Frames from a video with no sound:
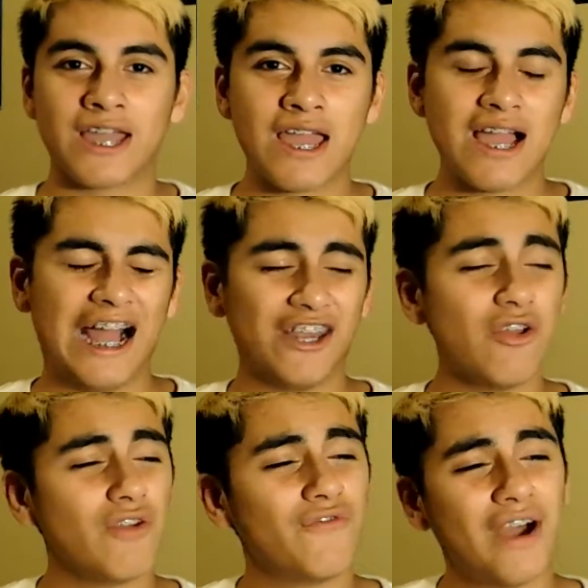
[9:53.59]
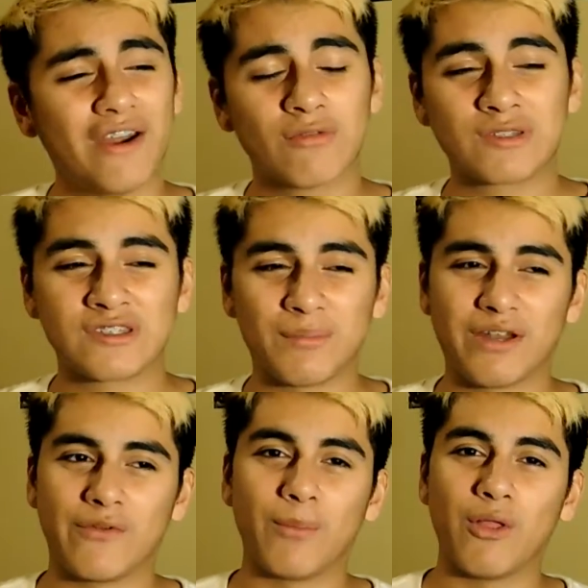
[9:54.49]
I know the finals was a bit
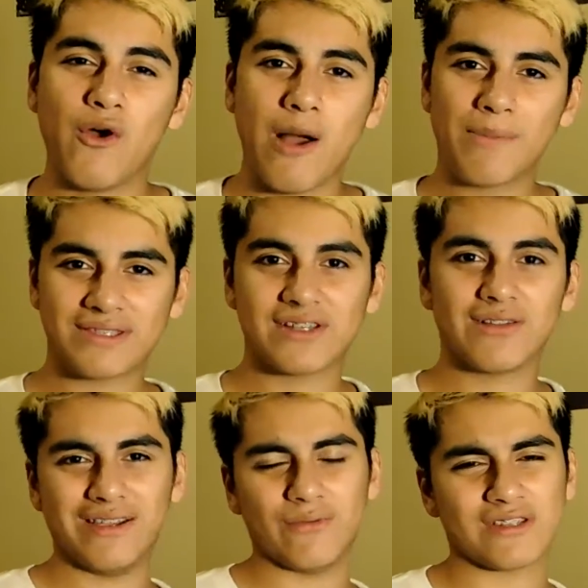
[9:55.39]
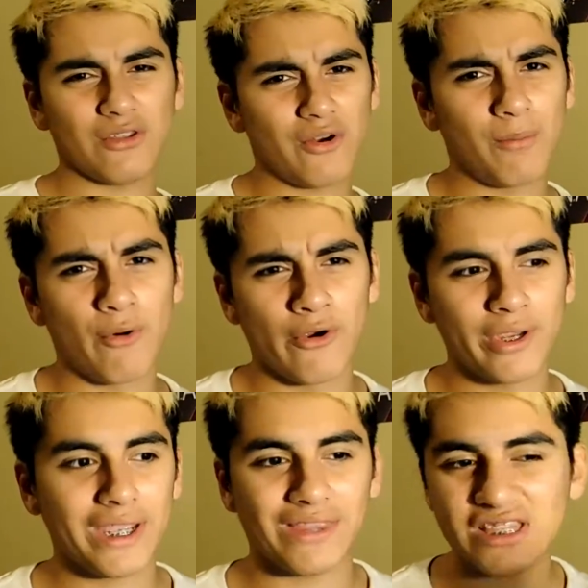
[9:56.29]
of a blowout basically and was a little
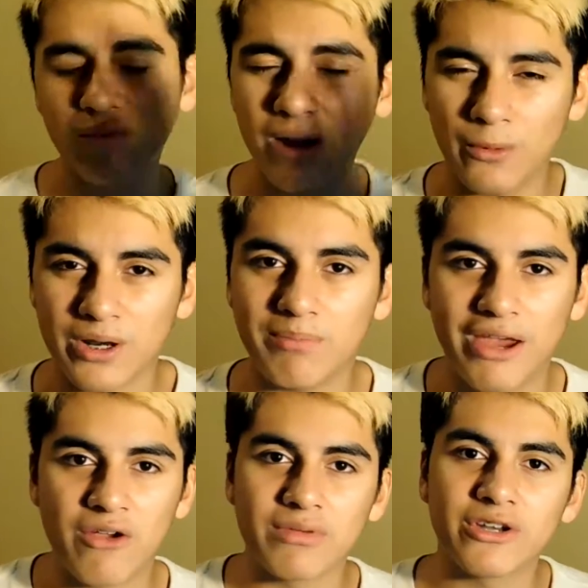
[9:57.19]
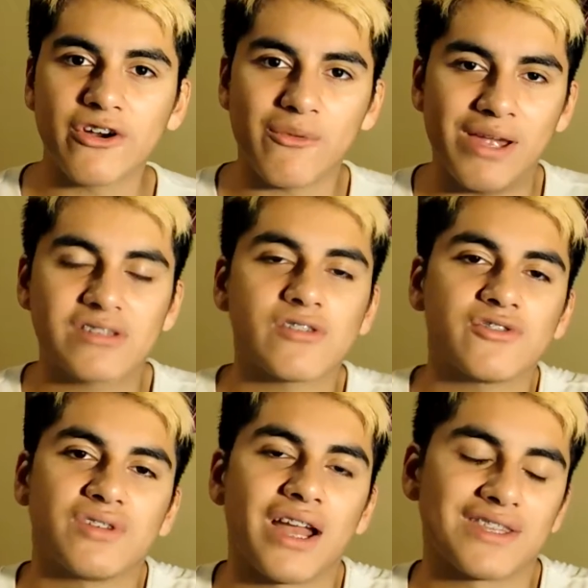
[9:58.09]
boring. That's why I wanted Bayern Munich or Manchester
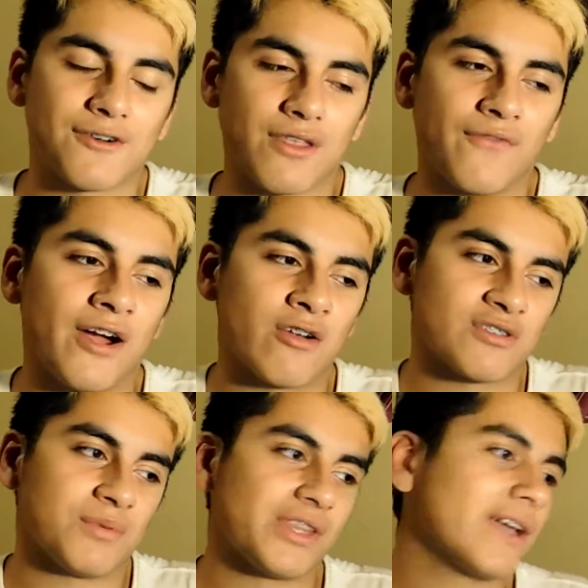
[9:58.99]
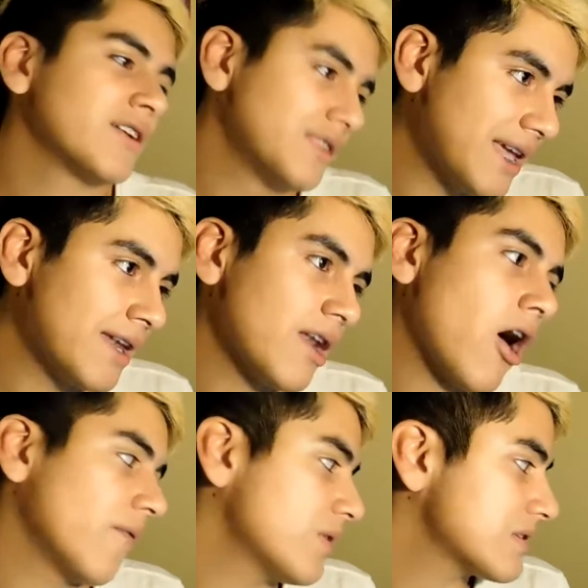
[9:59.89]
United to go to the finals, but they didn't
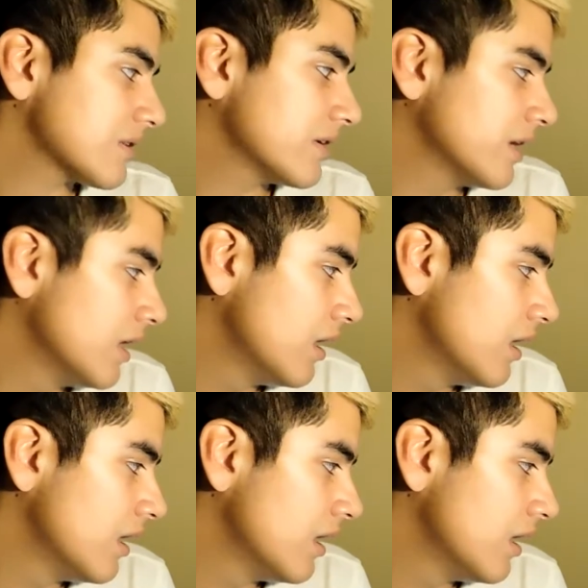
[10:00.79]
obviously.